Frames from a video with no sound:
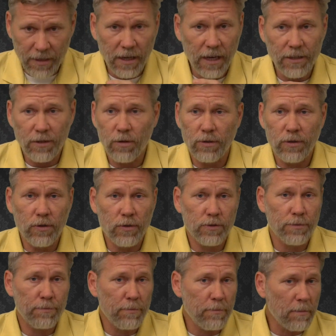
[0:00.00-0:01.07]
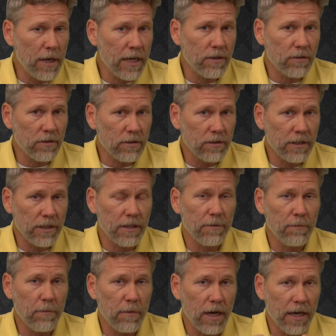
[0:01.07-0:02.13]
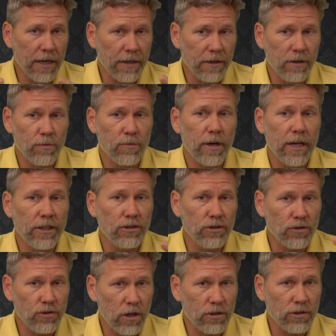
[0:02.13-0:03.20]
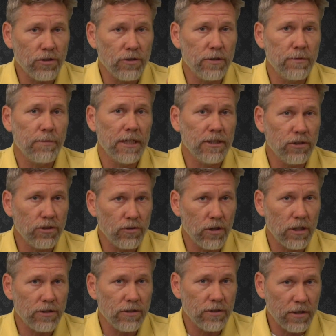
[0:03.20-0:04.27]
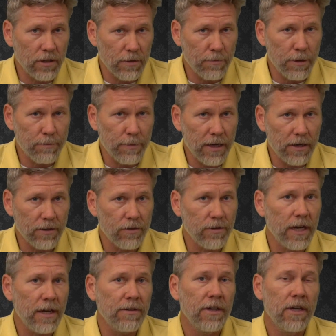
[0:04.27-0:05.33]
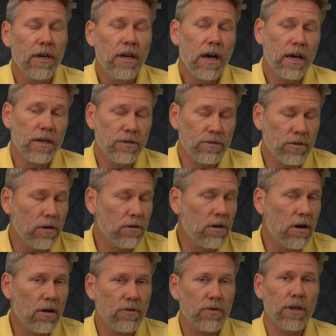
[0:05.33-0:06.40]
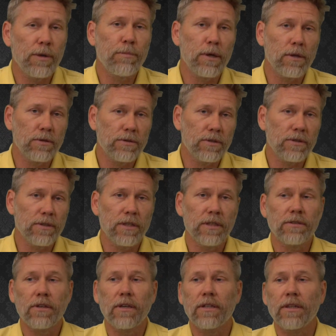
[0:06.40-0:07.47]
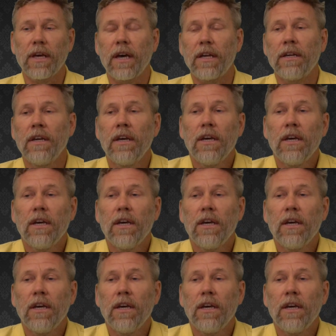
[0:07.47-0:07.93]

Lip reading: I don't use metal in my array structure and my struts that come up out of the ground. I use all concrete posts and things like that.